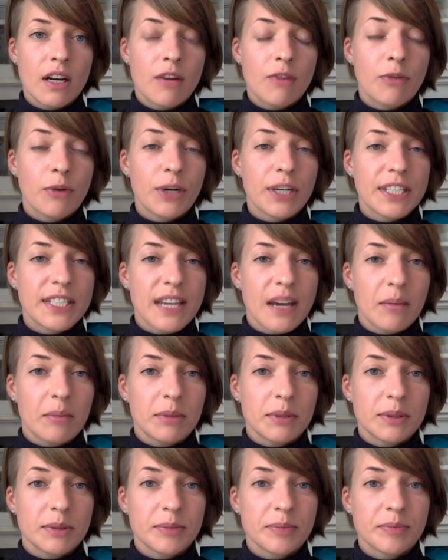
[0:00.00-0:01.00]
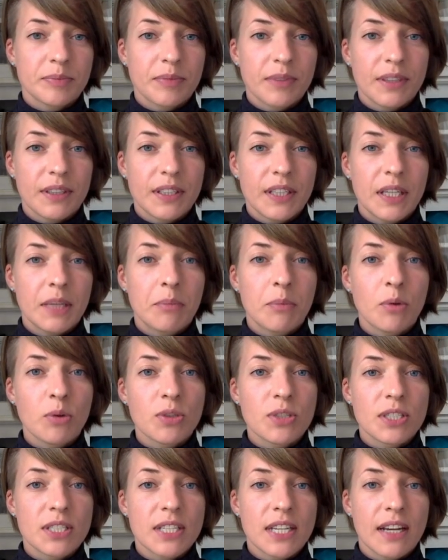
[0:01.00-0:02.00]
For example, in
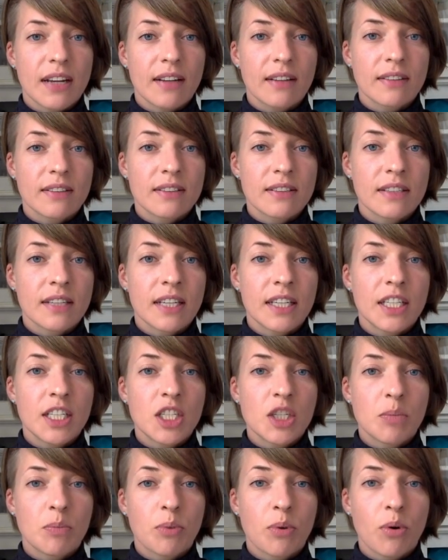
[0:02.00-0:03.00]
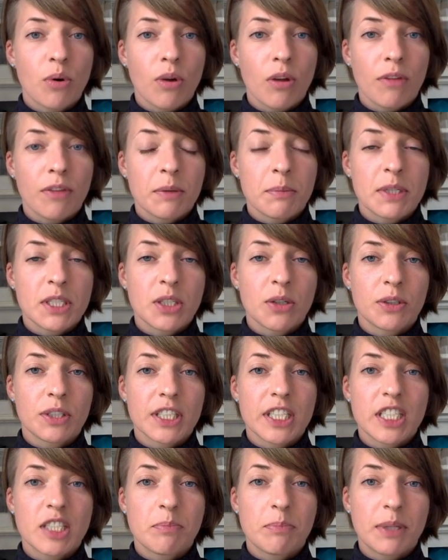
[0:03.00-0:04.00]
most cells, each pole of the
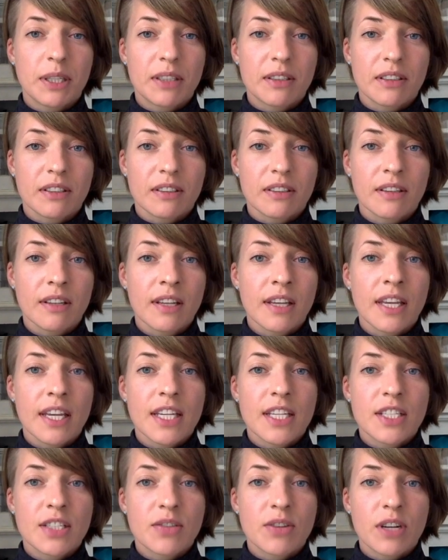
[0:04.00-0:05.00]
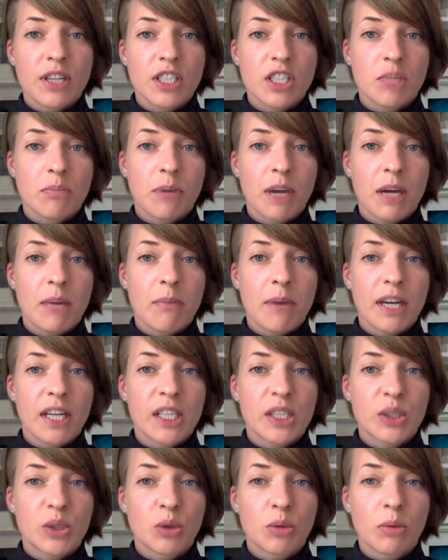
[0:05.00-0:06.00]
mitotic spindle is structured by a
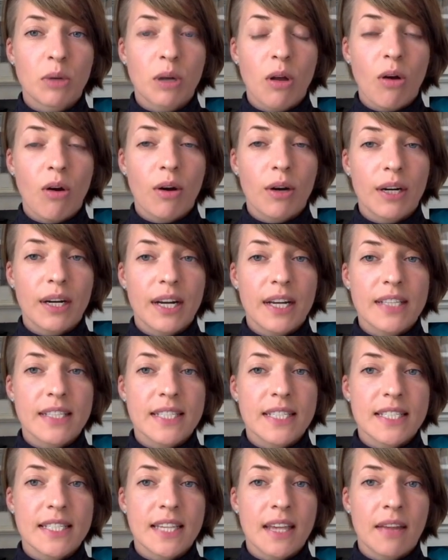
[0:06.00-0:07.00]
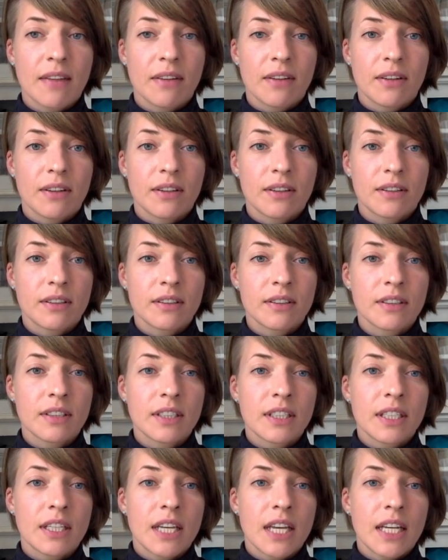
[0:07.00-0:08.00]
microtubule organizing center,
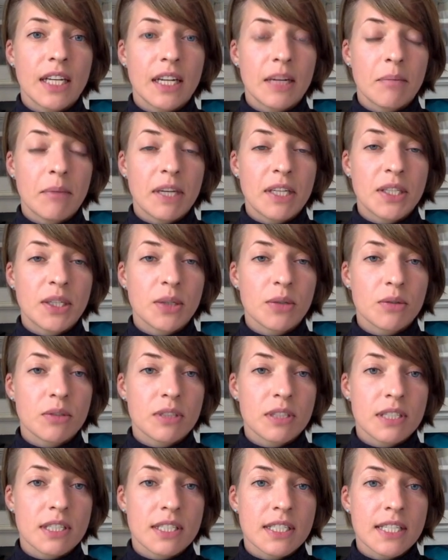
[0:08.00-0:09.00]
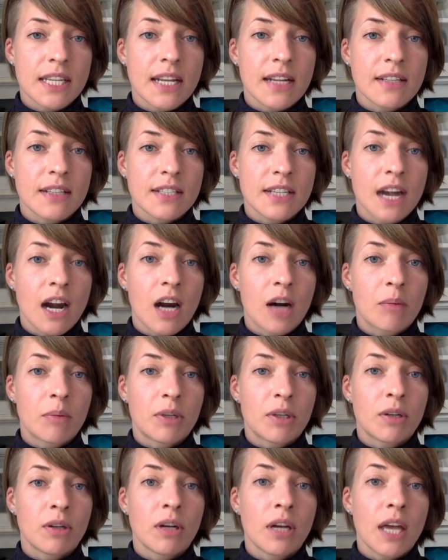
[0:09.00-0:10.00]
and at mitosis cells
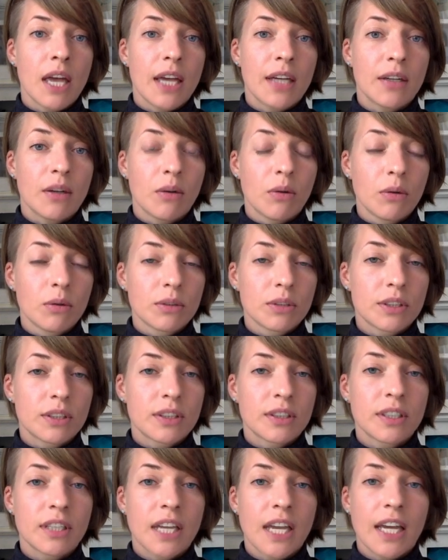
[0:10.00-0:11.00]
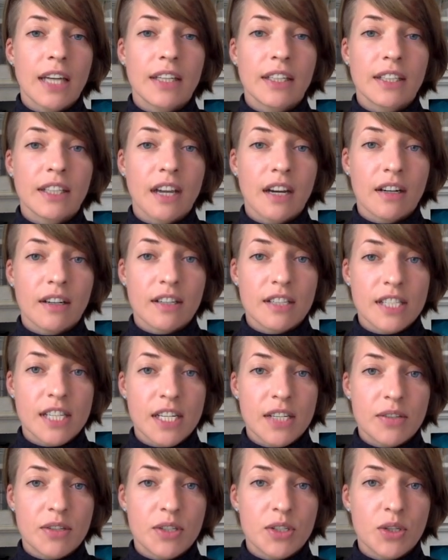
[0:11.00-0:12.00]
harbor an older and a younger
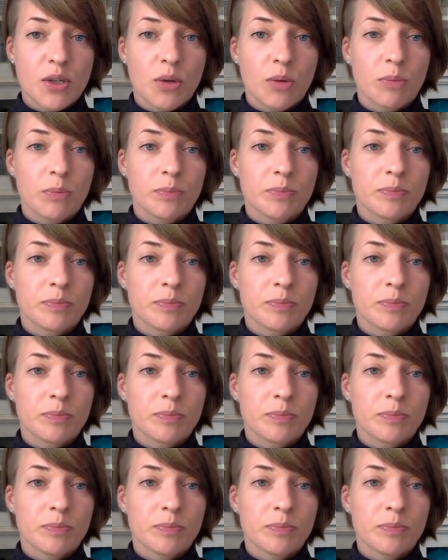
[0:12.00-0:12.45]
centrosome.